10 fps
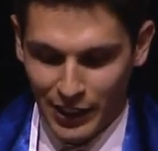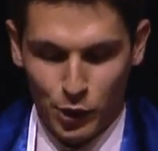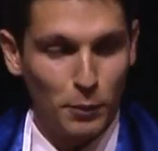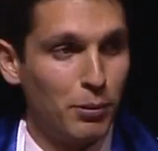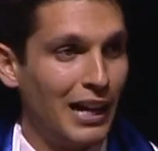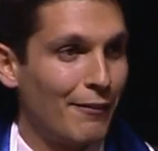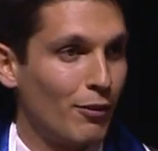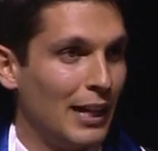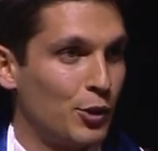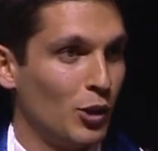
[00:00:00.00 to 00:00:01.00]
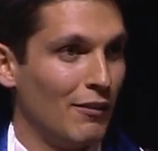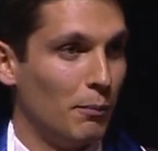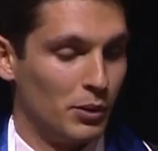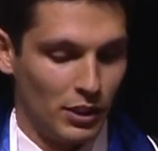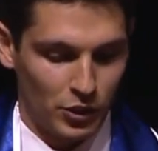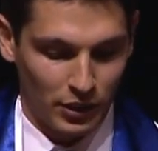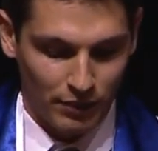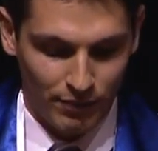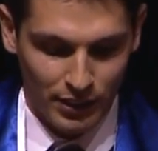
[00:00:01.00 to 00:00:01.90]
to apply for an entry-level position.